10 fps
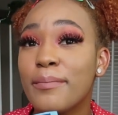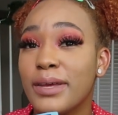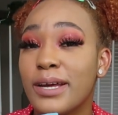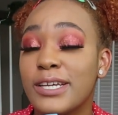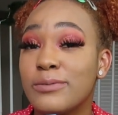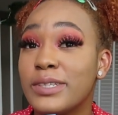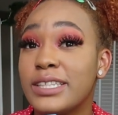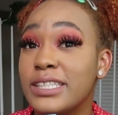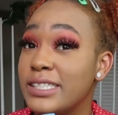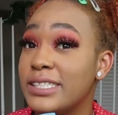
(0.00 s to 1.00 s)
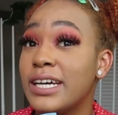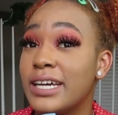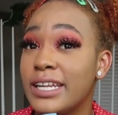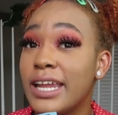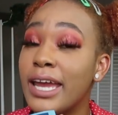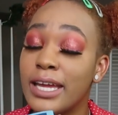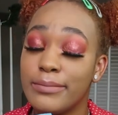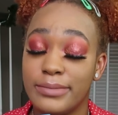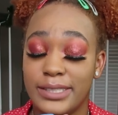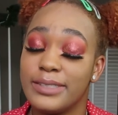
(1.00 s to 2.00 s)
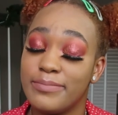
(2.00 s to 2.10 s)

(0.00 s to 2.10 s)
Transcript: Because with these uh, names,